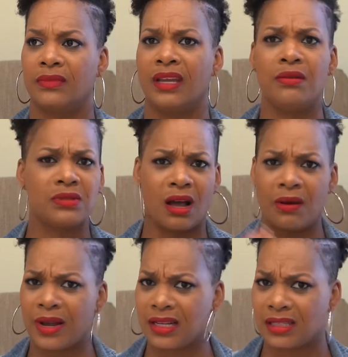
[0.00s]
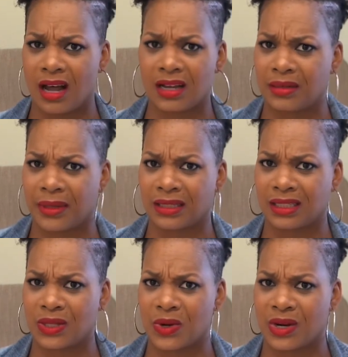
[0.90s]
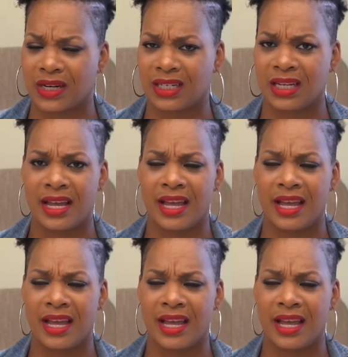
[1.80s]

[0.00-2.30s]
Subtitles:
he was always talking about the Lord and